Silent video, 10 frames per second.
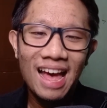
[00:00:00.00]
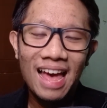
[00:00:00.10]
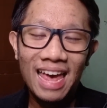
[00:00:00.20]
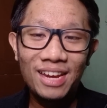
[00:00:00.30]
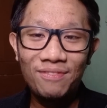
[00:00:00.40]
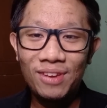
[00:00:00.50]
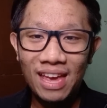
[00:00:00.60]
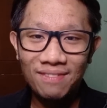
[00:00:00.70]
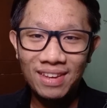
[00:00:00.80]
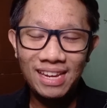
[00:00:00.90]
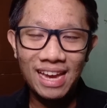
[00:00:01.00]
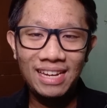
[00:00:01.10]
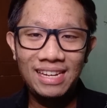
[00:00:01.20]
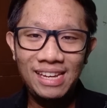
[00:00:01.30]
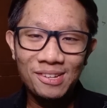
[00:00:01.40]
And if you have any
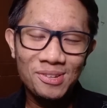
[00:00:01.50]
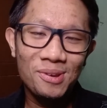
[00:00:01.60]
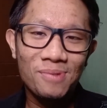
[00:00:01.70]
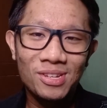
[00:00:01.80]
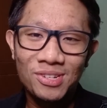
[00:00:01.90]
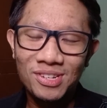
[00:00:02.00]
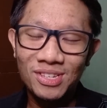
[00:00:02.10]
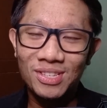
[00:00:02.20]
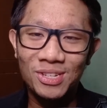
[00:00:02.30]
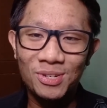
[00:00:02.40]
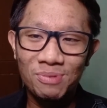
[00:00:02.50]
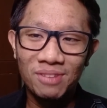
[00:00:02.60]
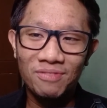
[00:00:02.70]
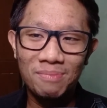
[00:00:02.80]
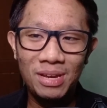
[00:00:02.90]
ideas or questions that you
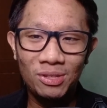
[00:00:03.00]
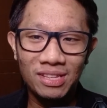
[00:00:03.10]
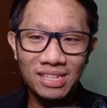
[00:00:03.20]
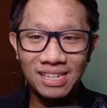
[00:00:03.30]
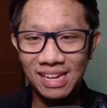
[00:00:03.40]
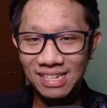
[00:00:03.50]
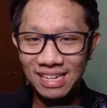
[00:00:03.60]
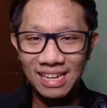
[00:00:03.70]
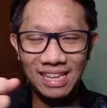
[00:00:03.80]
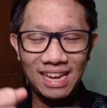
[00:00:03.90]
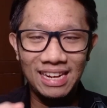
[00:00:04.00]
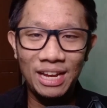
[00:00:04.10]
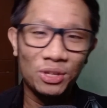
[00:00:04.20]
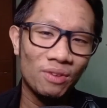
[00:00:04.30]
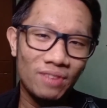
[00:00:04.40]
want for me to discuss in a
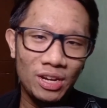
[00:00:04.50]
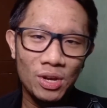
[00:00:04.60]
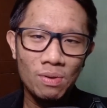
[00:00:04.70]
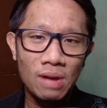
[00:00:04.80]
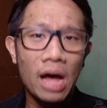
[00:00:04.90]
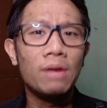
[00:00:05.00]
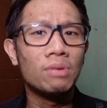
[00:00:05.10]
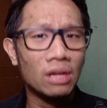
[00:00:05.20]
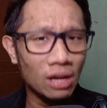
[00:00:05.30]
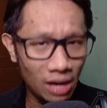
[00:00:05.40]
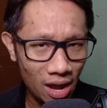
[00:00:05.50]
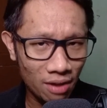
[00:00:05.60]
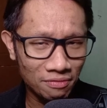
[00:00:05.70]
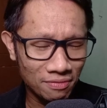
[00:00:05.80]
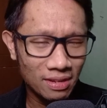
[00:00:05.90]
later video, I would
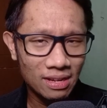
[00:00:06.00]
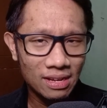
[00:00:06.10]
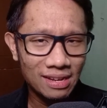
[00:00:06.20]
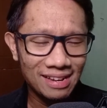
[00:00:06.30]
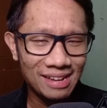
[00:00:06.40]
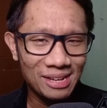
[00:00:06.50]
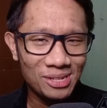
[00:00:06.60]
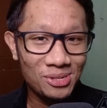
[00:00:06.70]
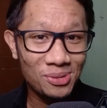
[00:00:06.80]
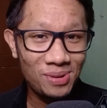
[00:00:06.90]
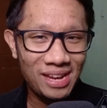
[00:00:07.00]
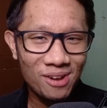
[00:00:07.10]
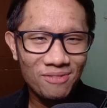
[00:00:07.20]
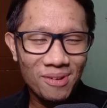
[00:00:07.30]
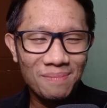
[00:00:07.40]
love to hear
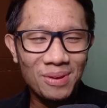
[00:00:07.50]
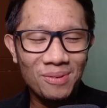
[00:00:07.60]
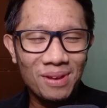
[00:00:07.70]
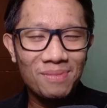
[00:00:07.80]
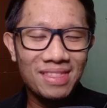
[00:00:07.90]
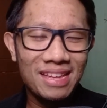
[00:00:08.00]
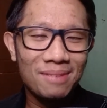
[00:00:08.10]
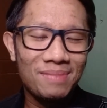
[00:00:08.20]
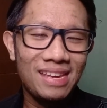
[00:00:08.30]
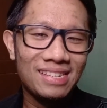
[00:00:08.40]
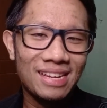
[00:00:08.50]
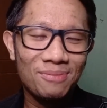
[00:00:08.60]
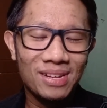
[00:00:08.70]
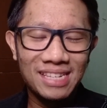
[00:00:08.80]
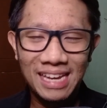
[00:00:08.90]
from you. And with that being
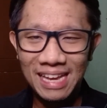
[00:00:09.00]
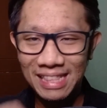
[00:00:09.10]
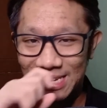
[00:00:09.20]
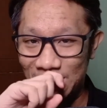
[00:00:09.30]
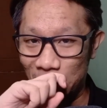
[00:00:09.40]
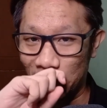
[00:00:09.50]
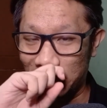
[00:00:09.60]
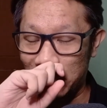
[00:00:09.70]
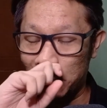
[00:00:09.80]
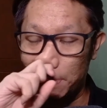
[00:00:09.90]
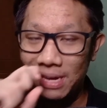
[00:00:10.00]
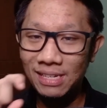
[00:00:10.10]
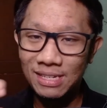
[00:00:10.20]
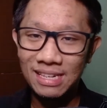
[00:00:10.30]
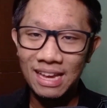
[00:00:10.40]
said, once again, this is your Tito
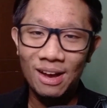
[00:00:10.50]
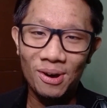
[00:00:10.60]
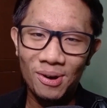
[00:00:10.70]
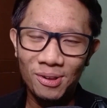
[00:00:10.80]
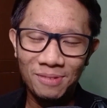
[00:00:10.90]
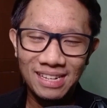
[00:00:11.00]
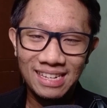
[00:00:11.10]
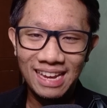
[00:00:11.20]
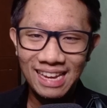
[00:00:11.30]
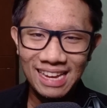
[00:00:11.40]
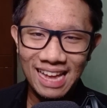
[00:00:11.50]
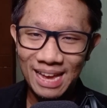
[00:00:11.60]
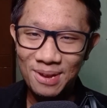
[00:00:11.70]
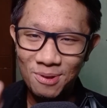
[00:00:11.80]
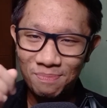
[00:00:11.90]
Migs, always saying,
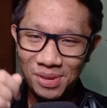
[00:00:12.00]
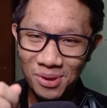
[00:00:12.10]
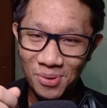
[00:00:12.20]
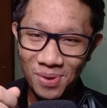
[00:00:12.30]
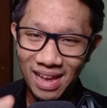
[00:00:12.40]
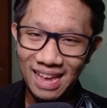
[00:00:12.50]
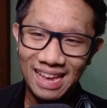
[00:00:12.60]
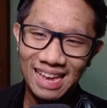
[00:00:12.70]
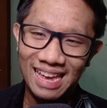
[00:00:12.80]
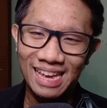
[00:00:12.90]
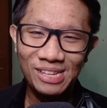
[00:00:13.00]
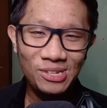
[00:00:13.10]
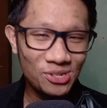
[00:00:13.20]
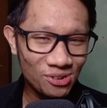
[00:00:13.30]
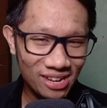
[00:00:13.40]
I hope you
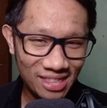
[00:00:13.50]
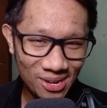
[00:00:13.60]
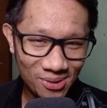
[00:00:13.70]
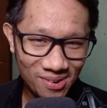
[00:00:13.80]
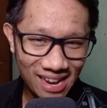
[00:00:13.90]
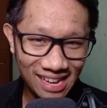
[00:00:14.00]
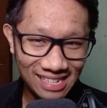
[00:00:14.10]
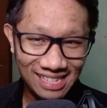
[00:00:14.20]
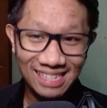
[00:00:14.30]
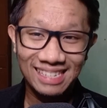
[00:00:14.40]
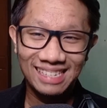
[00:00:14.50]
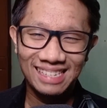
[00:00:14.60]
enjoy the rest